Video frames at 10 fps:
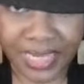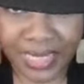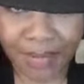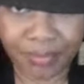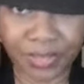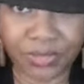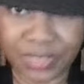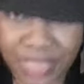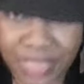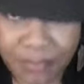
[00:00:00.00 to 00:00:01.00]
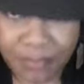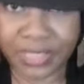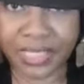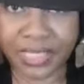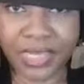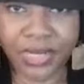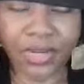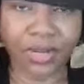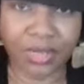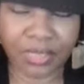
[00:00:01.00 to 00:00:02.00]
and I build it up in
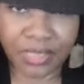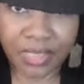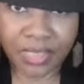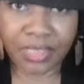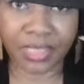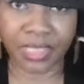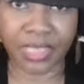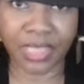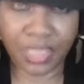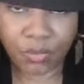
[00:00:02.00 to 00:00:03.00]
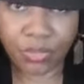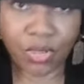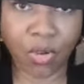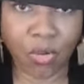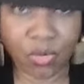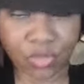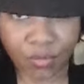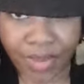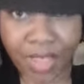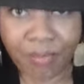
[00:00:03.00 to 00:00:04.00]
here, it would hold
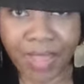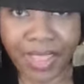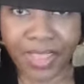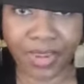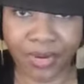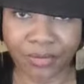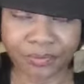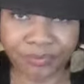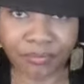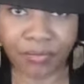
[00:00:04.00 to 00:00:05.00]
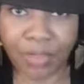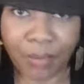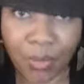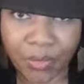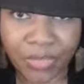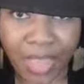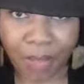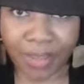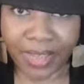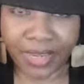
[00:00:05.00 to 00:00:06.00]
around my hair, but
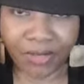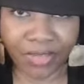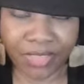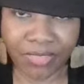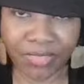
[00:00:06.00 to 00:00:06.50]
without my hair in